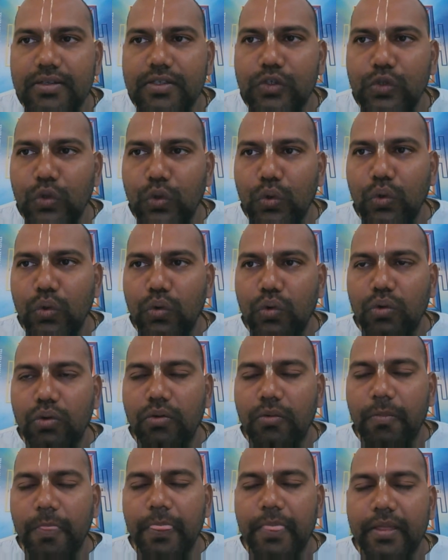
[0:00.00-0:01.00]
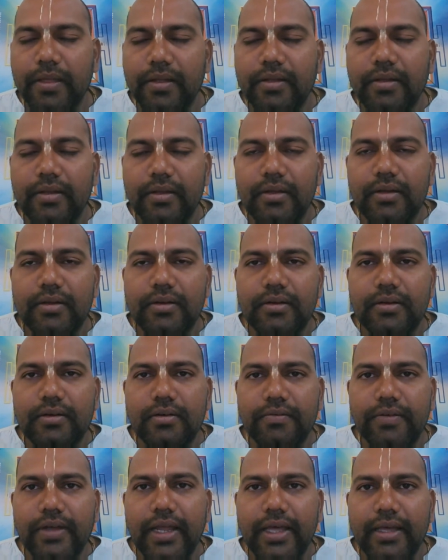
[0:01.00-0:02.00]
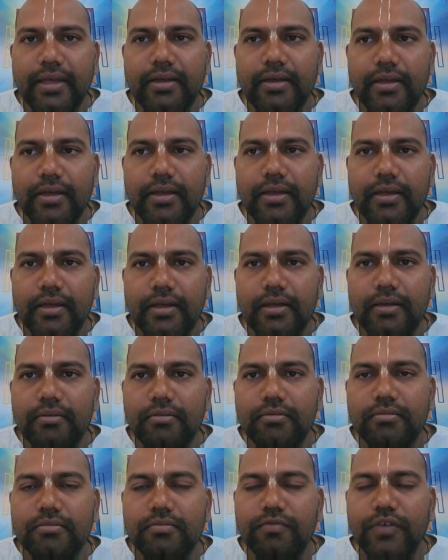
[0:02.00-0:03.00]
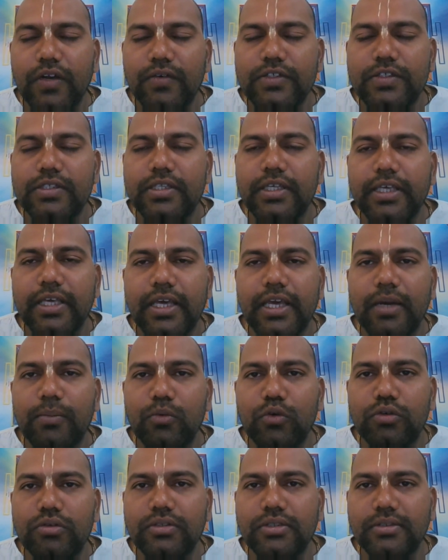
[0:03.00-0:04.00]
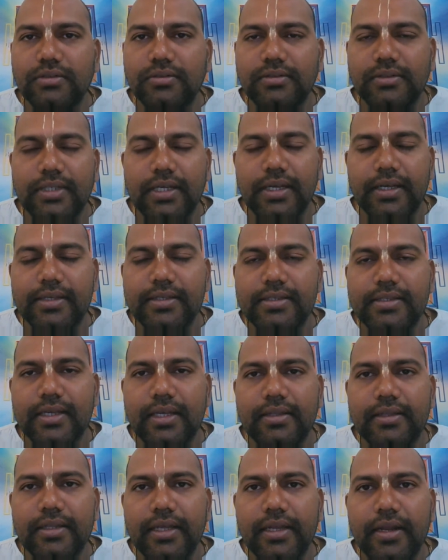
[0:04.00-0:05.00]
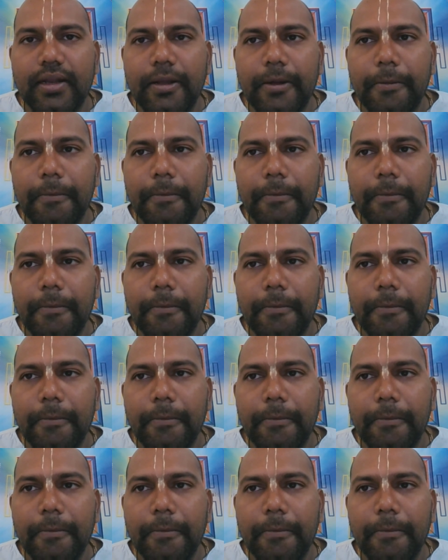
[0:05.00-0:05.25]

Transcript: So when I was thinking about this, and then